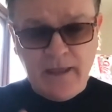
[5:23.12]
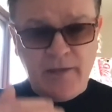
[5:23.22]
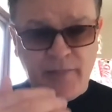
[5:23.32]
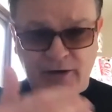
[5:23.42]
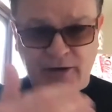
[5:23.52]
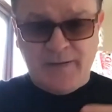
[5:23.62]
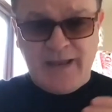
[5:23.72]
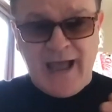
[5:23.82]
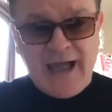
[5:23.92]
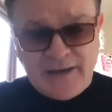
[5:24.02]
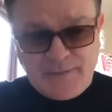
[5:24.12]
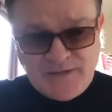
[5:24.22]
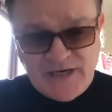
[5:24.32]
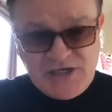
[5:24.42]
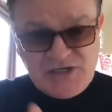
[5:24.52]
there could be
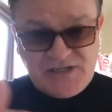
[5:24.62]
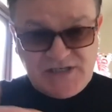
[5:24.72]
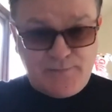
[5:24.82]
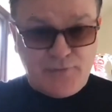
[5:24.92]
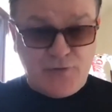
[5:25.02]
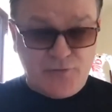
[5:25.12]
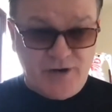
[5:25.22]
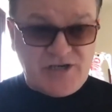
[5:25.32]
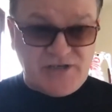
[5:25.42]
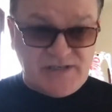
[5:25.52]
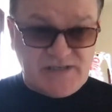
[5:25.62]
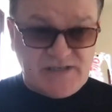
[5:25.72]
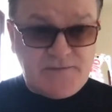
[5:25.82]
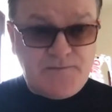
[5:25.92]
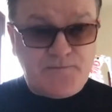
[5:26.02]
adaptations and
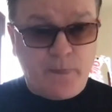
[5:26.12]
progressions